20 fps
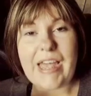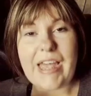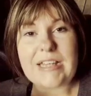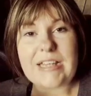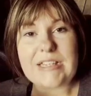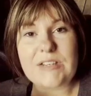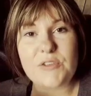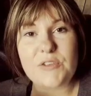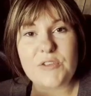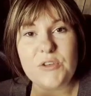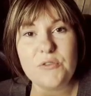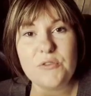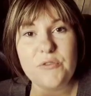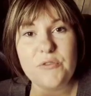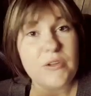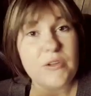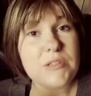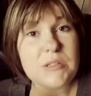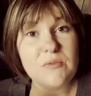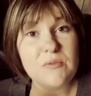and if you
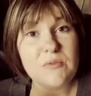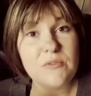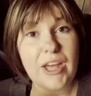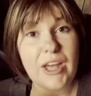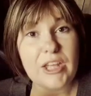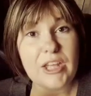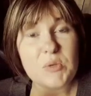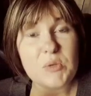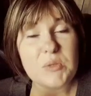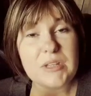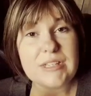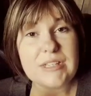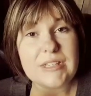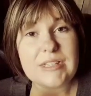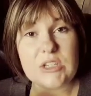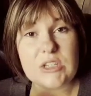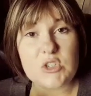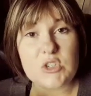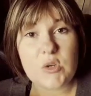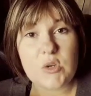found some value in
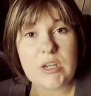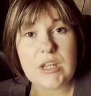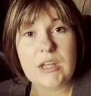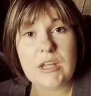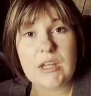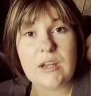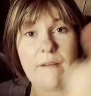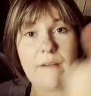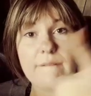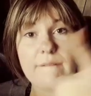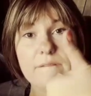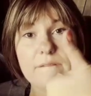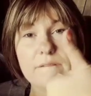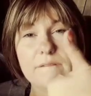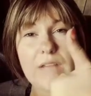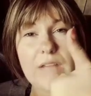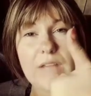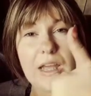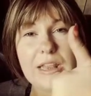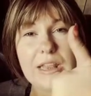this and enjoyed it,
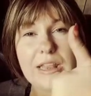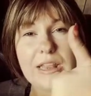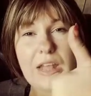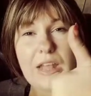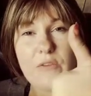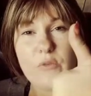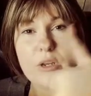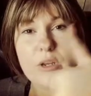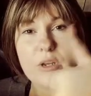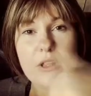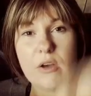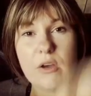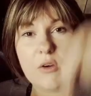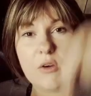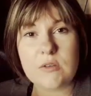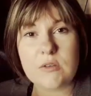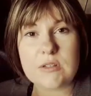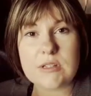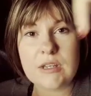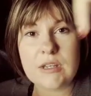I'd love one of
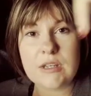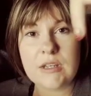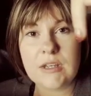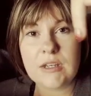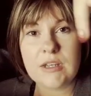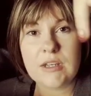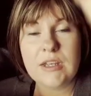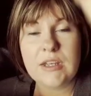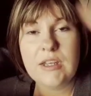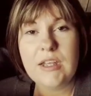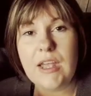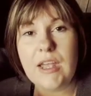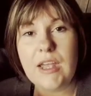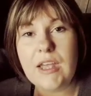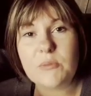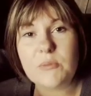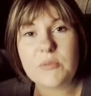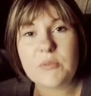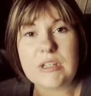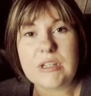those.
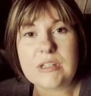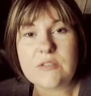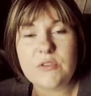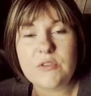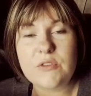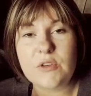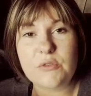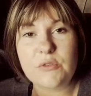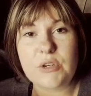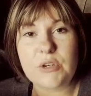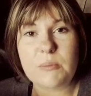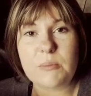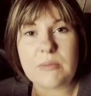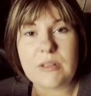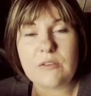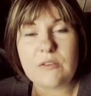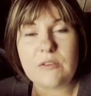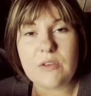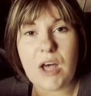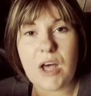And please feel free
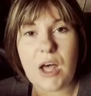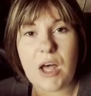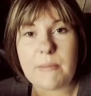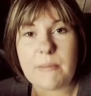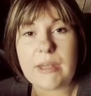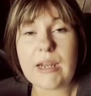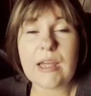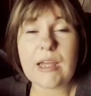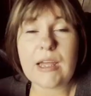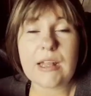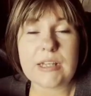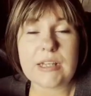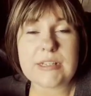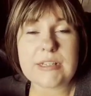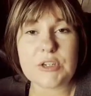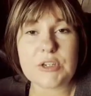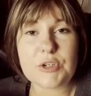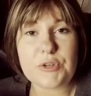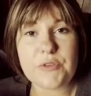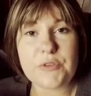to leave a comment. I
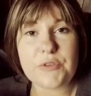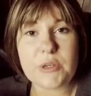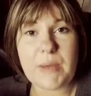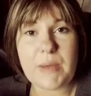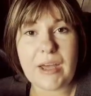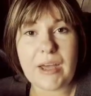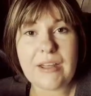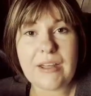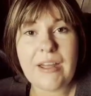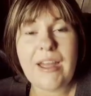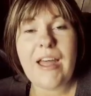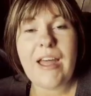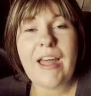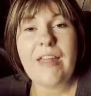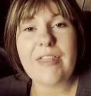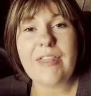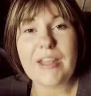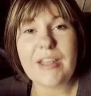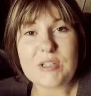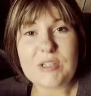like to hear your feedback.
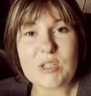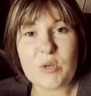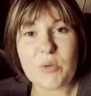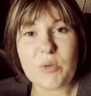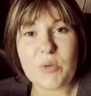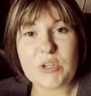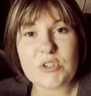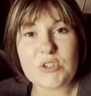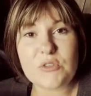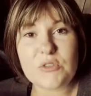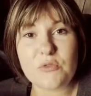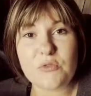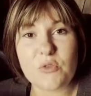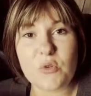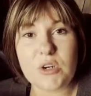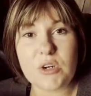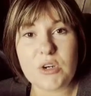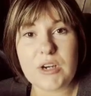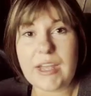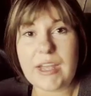Thanks so much
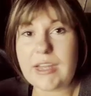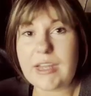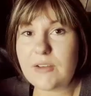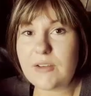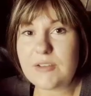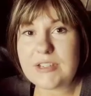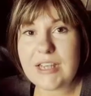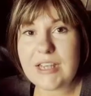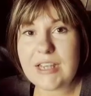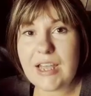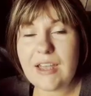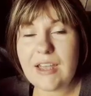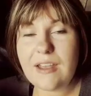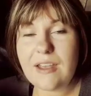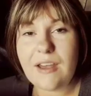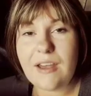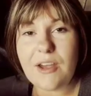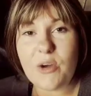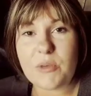for hanging out today. I